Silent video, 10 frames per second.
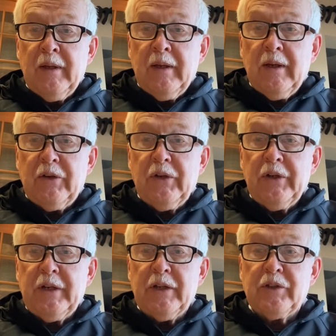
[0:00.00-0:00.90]
until
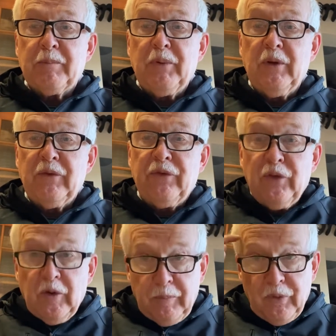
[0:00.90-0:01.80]
you get your
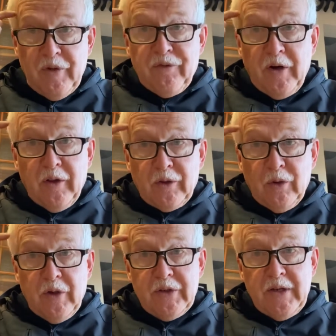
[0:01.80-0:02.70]
full prefrontal
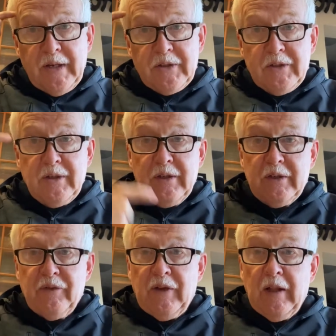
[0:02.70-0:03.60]
cortex
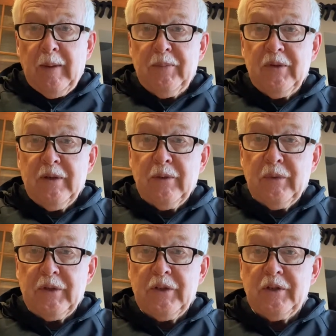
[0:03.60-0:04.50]
developed,
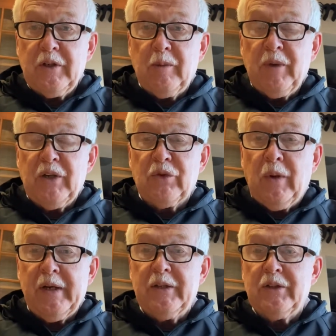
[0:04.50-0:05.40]
which is in your
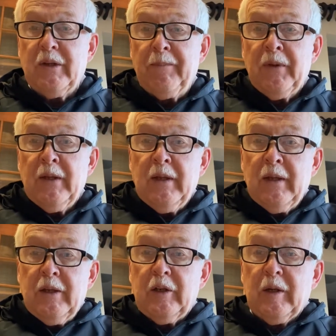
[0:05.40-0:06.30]
mid-20s,
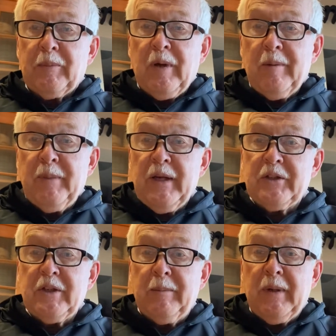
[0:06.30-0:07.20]
you're going to probably make
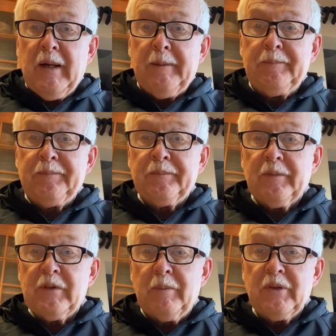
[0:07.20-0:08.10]
some uh,
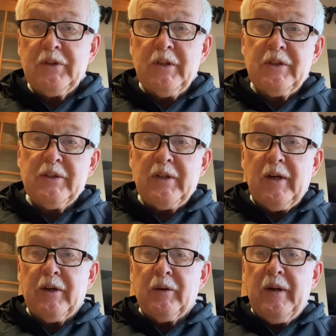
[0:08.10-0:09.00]
some decisions that
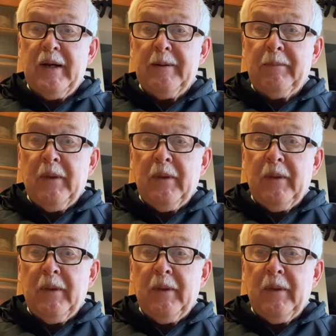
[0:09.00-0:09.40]
aren't great.